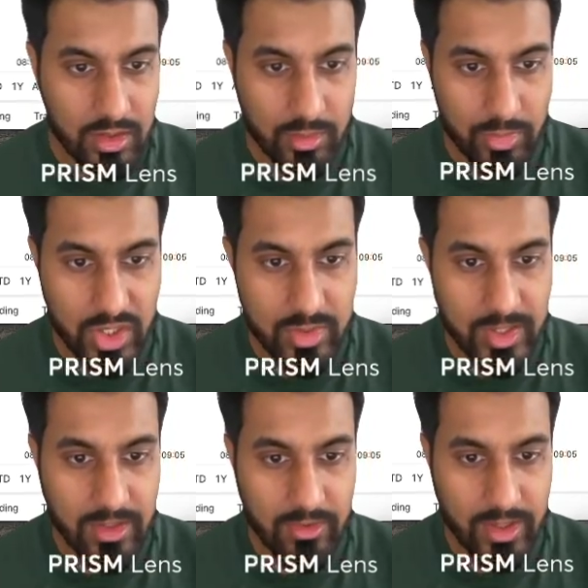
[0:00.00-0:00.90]
bullish
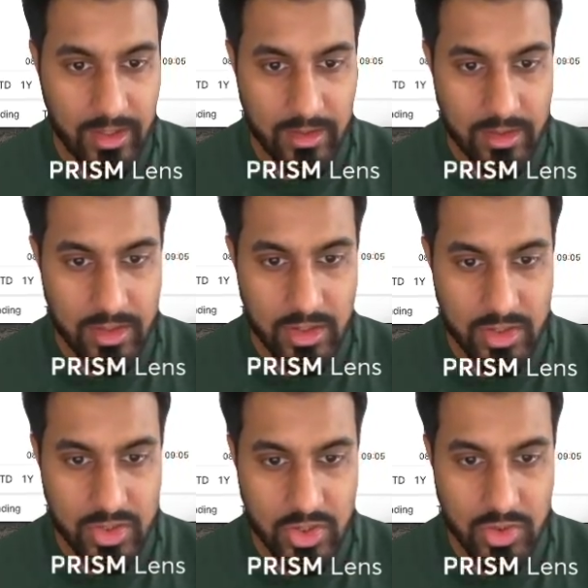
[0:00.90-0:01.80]
PD array,
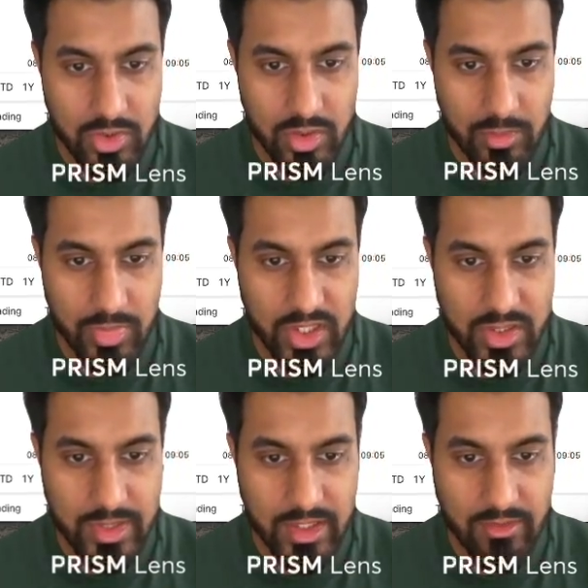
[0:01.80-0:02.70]
2 bullish
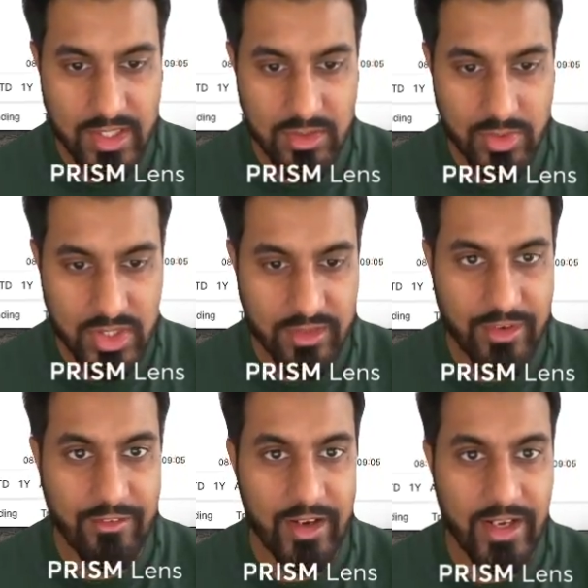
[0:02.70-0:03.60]
PD arrays, which is a
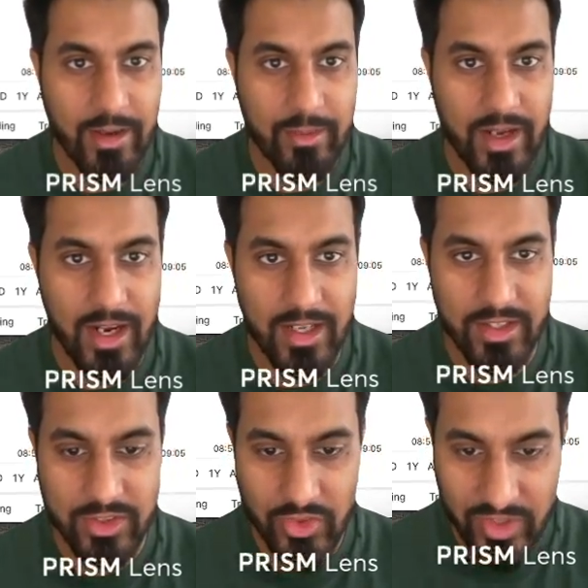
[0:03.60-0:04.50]
fair value gap,
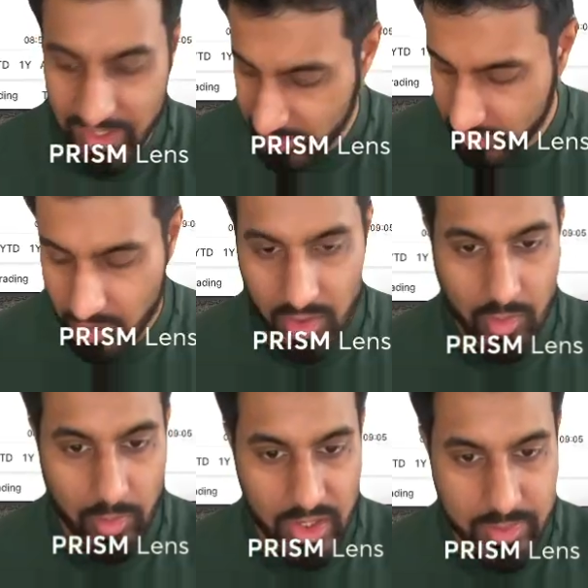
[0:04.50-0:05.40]
and 3
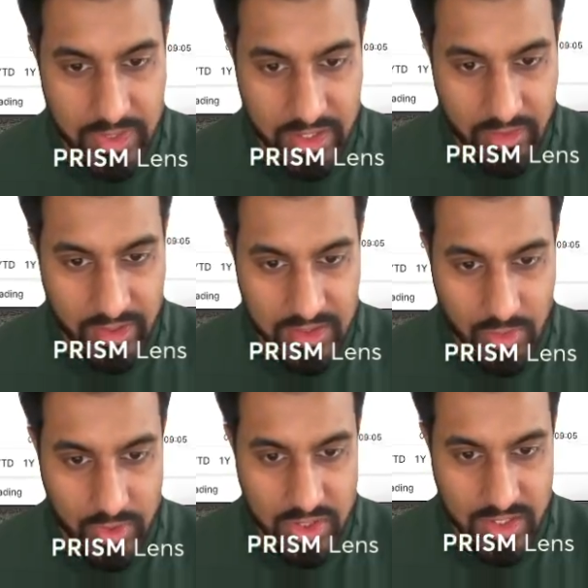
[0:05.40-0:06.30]
bullish PD arrays,
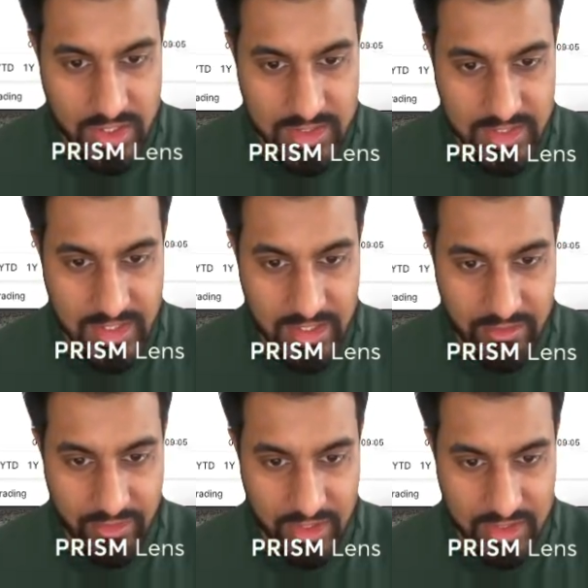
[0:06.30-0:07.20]
which is the
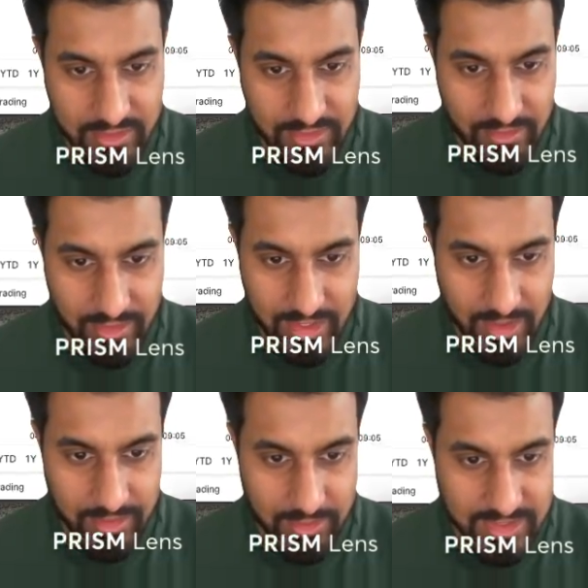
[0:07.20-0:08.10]
inverse fair value
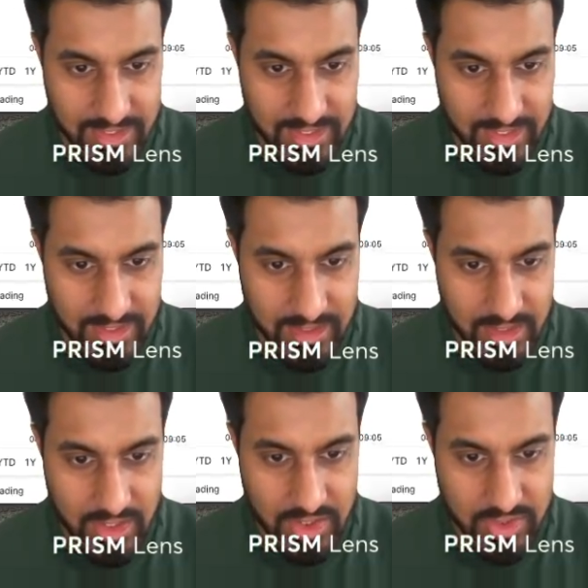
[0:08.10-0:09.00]
gap that was sitting here.
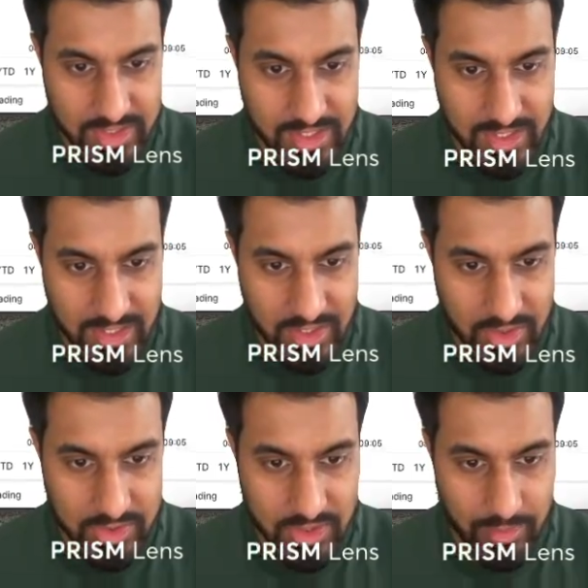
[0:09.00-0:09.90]
So technically
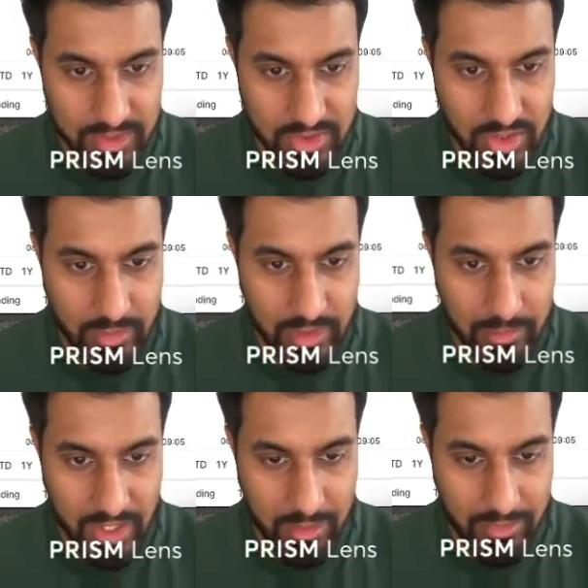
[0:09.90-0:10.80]
your stop loss could have been
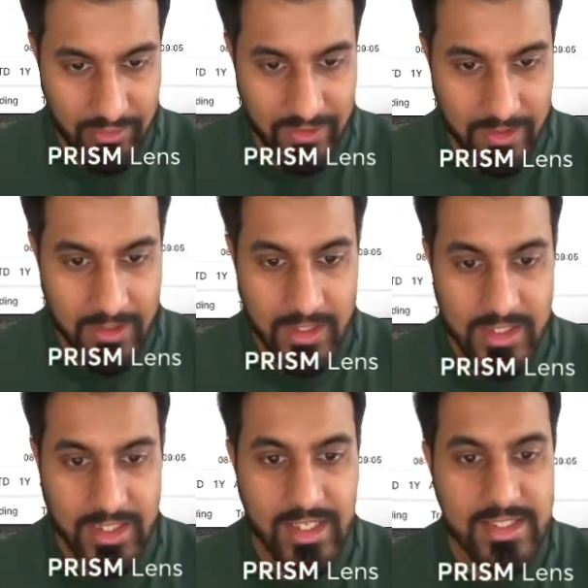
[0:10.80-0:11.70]
back above here.
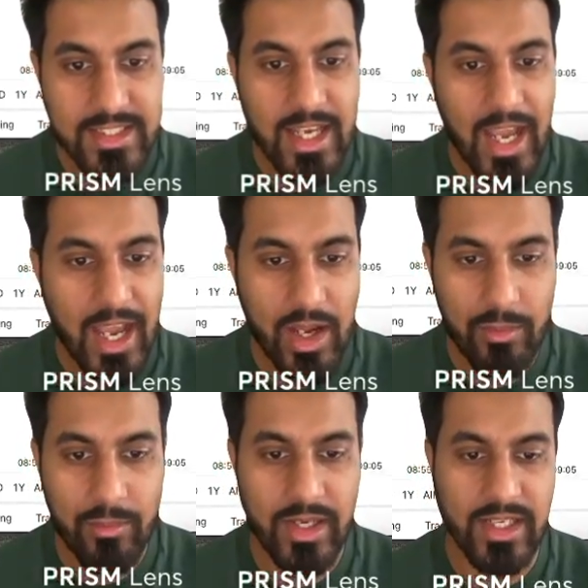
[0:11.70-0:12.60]
Can you see how
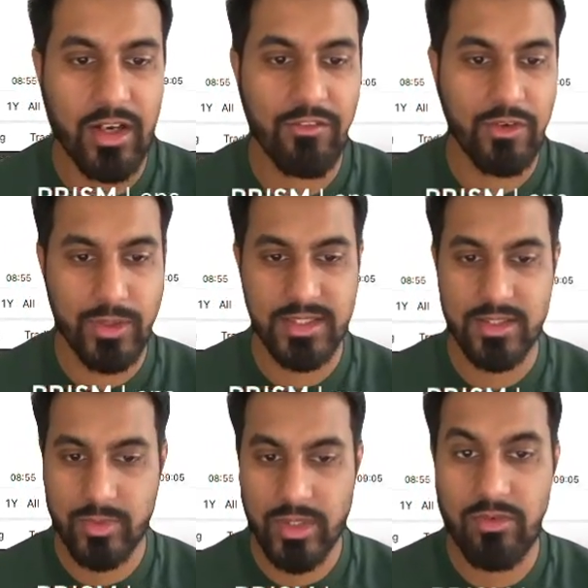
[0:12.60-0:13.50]
many
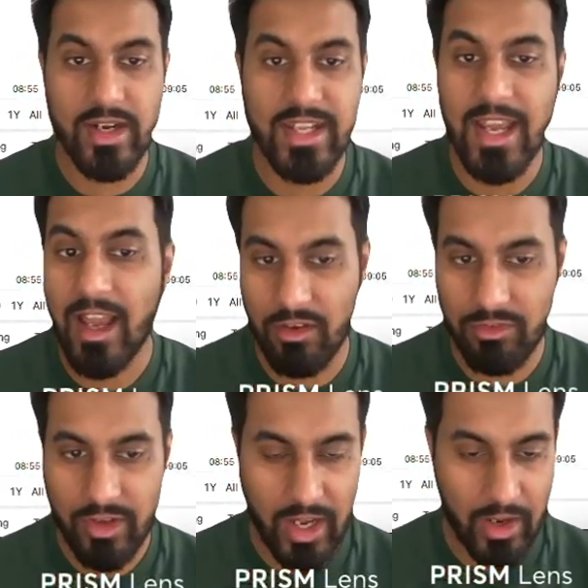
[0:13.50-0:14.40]
confluences we already have,
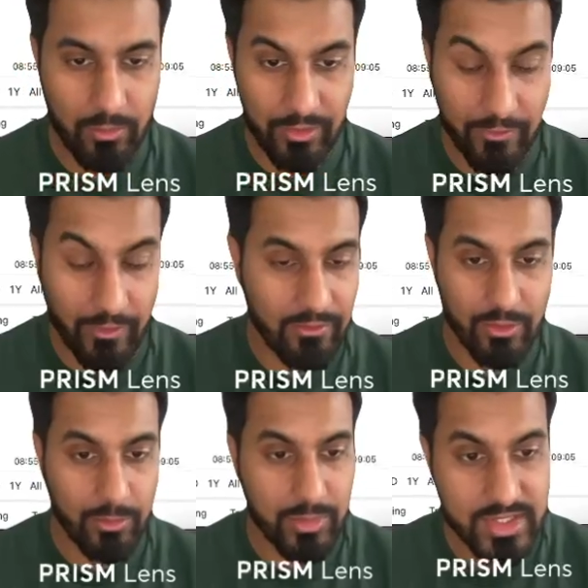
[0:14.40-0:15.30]
and we
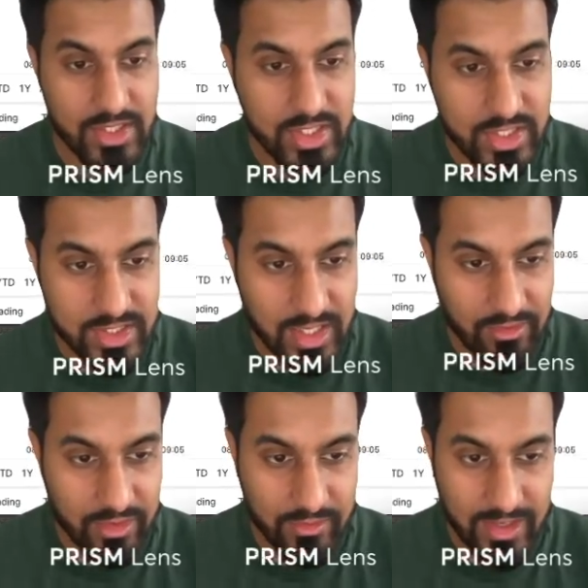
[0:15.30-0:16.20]
potentially just
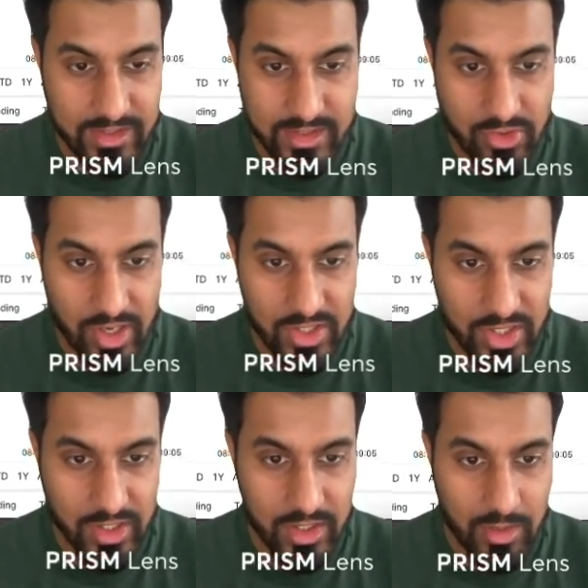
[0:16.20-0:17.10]
haven't even entered the trade
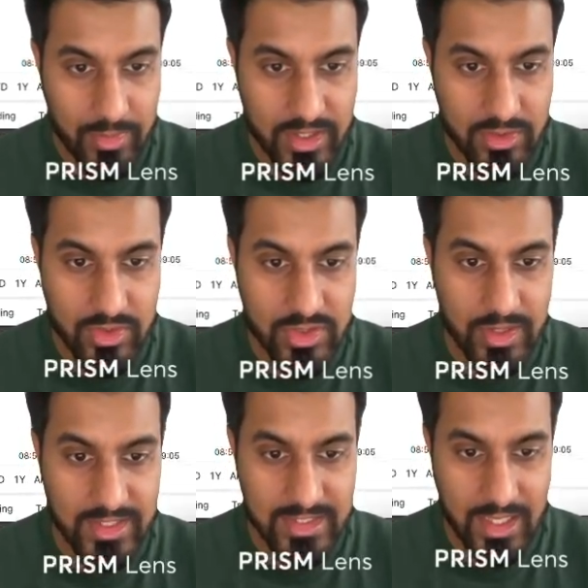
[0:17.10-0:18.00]
yet because we just
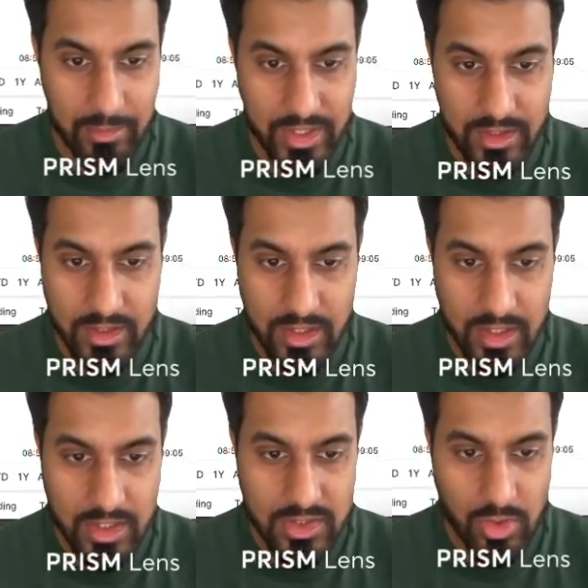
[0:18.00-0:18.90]
placed a limit.
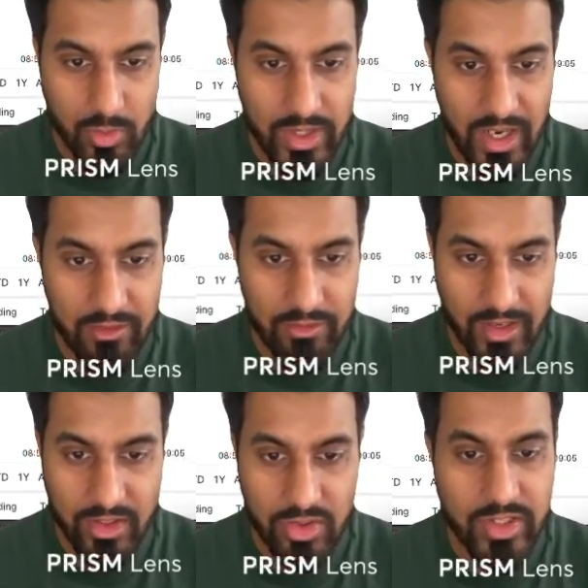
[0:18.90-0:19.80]
So we have
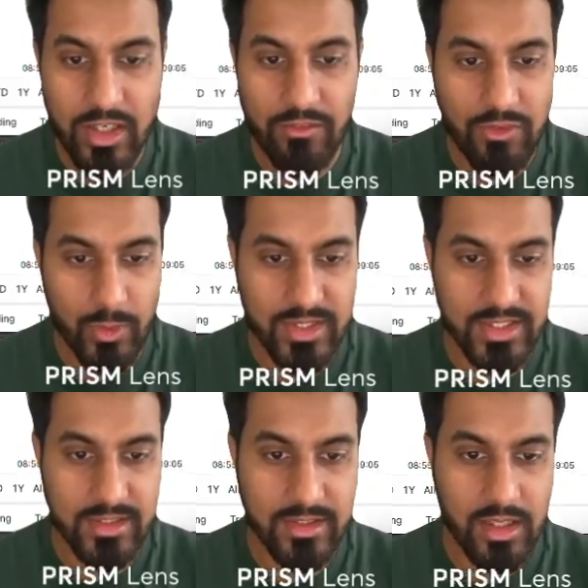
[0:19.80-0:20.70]
like 3
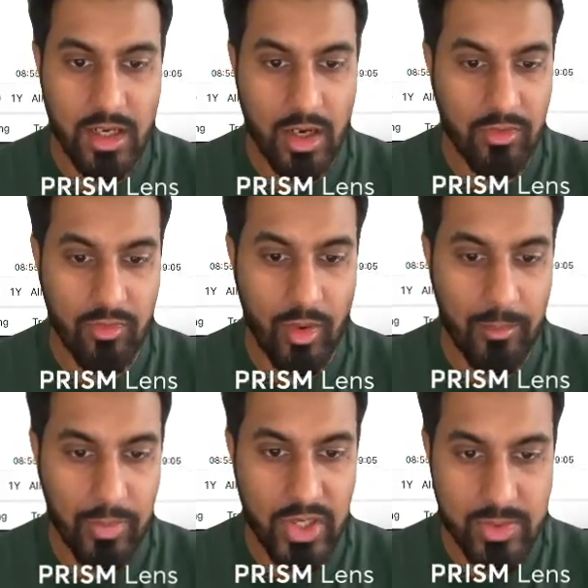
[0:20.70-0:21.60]
confluences of
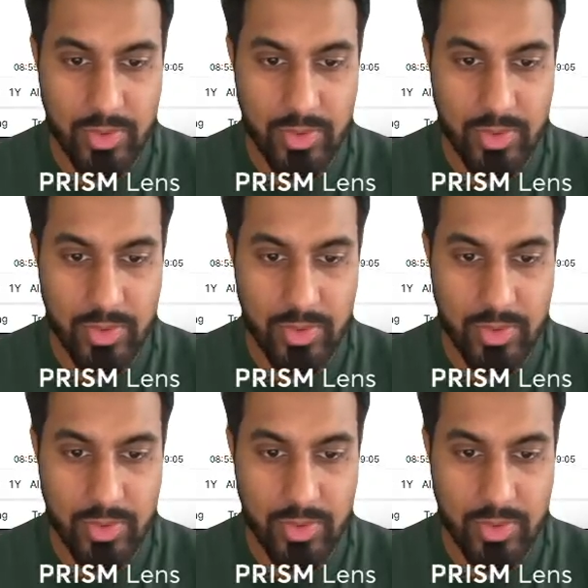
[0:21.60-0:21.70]
bullish